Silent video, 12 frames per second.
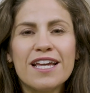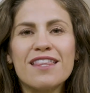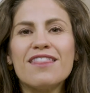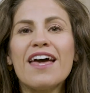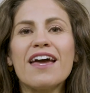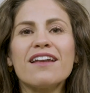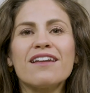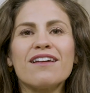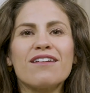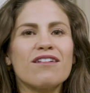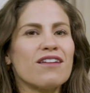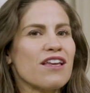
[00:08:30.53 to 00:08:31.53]
then
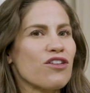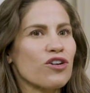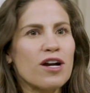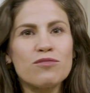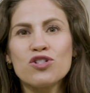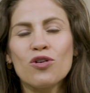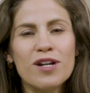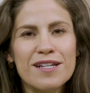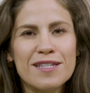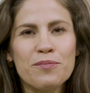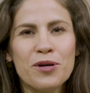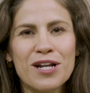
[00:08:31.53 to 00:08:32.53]
either come join
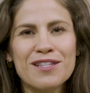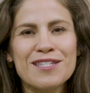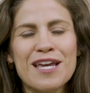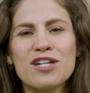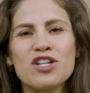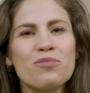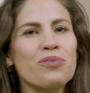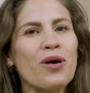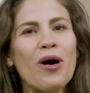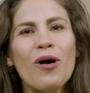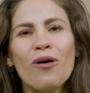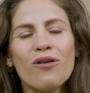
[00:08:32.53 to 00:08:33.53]
us at Pronunciation
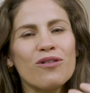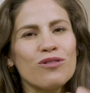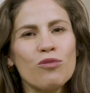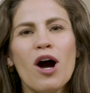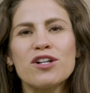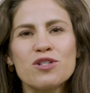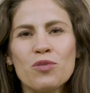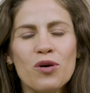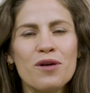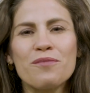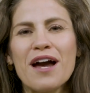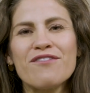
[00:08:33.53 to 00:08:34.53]
Pro, watch
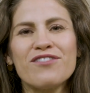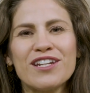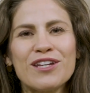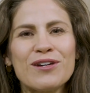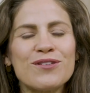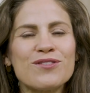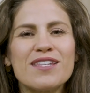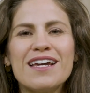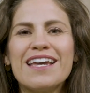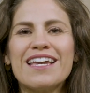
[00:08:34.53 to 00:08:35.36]
more of my videos.